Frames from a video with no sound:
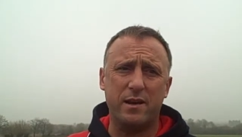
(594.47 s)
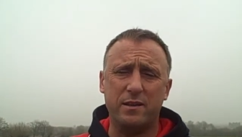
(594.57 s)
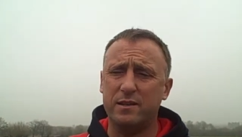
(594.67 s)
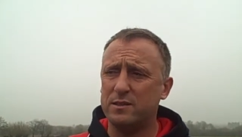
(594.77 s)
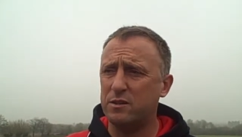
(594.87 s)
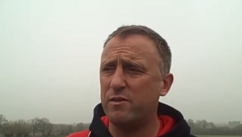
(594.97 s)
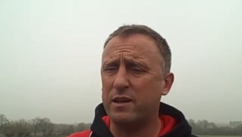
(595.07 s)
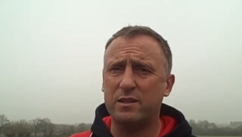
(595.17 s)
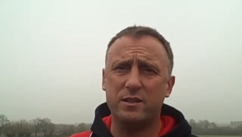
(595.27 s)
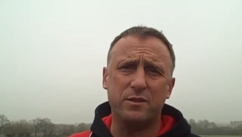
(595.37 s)
and it's a
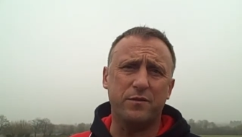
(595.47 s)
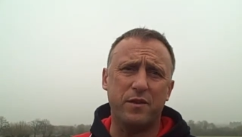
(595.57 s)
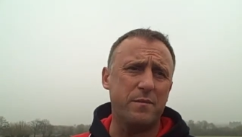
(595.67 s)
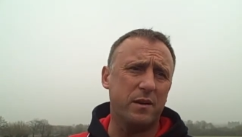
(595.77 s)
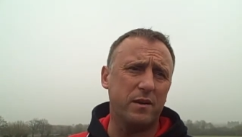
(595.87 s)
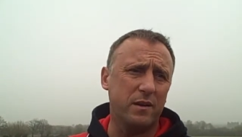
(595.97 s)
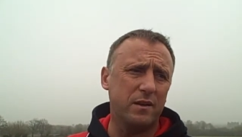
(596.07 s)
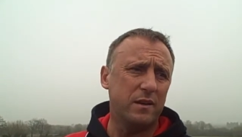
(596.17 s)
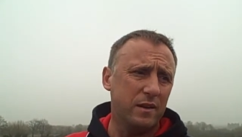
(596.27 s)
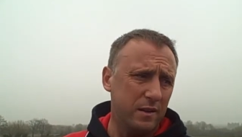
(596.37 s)
recognition for him that
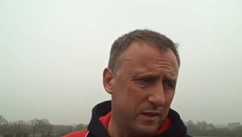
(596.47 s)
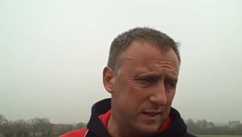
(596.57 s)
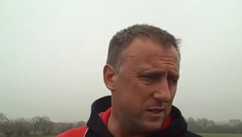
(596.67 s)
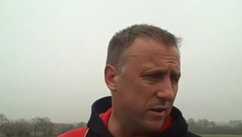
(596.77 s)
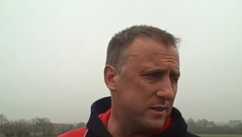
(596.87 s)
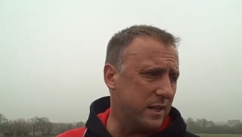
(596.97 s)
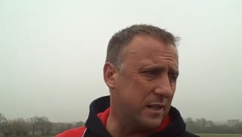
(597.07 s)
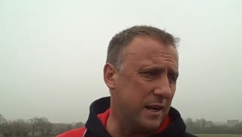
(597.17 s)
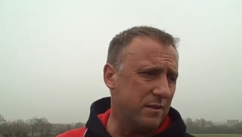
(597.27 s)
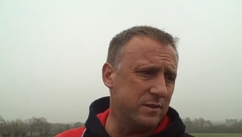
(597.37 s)
he's got his head
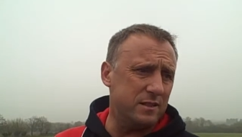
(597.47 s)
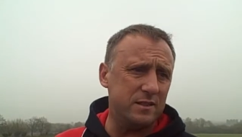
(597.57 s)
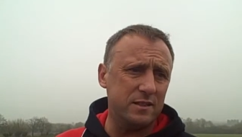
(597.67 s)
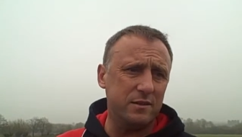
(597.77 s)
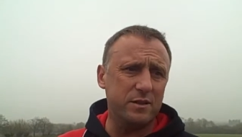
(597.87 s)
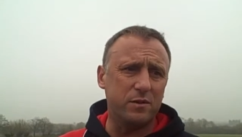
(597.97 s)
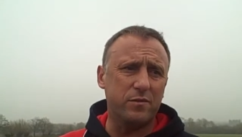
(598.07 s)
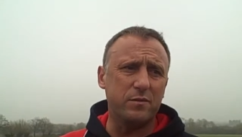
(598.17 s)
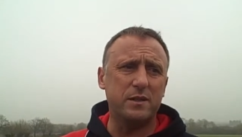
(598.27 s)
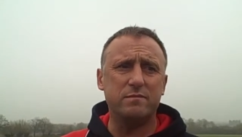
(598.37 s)
down. He's you know he's come
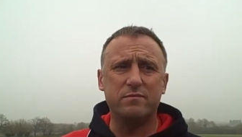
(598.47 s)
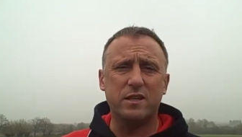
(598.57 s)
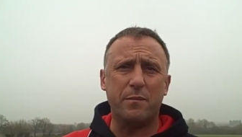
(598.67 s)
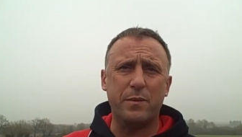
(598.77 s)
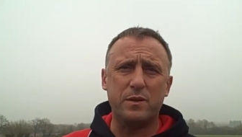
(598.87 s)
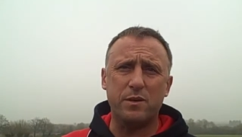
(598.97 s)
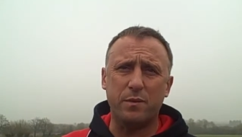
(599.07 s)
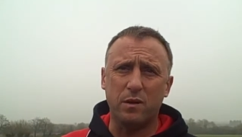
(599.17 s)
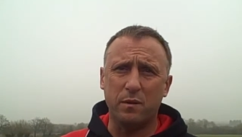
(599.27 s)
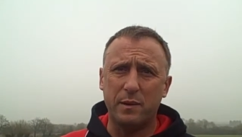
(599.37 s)
from a championship
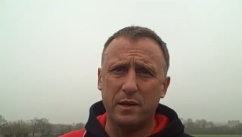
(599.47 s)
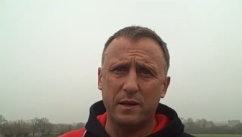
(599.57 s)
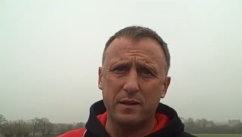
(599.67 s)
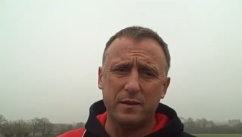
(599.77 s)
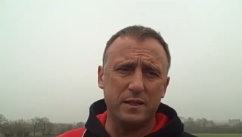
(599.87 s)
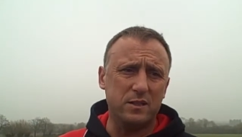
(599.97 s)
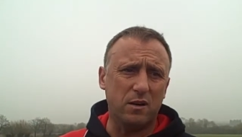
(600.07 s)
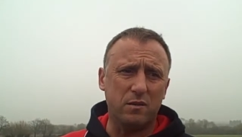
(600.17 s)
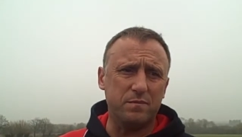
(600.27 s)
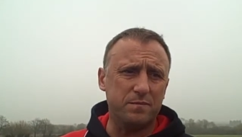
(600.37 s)
club. He's
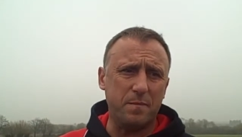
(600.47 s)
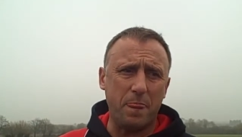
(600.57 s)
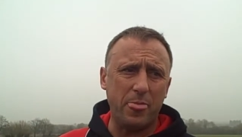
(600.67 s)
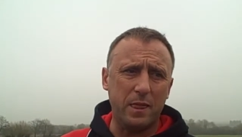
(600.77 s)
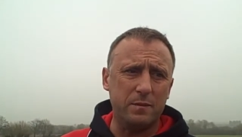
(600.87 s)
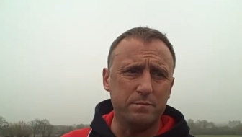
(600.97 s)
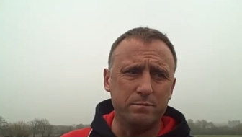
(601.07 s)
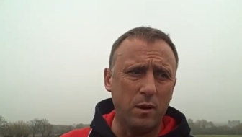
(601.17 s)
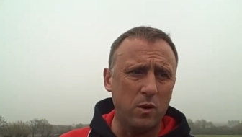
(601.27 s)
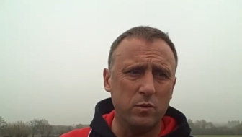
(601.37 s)
not
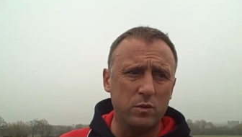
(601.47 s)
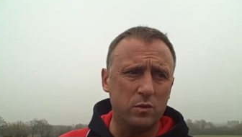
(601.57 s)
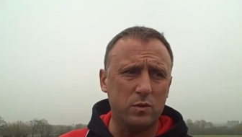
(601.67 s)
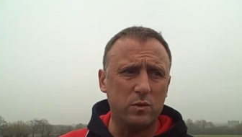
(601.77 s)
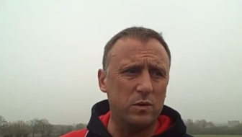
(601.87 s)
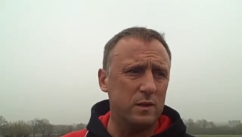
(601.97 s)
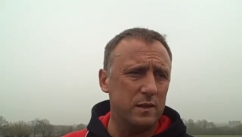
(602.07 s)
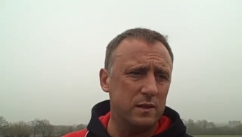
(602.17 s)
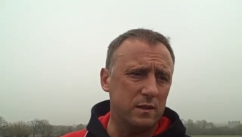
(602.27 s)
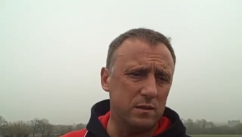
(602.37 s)
moaned or
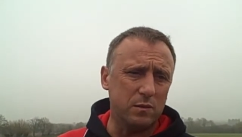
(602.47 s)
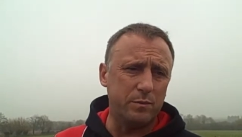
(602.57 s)
or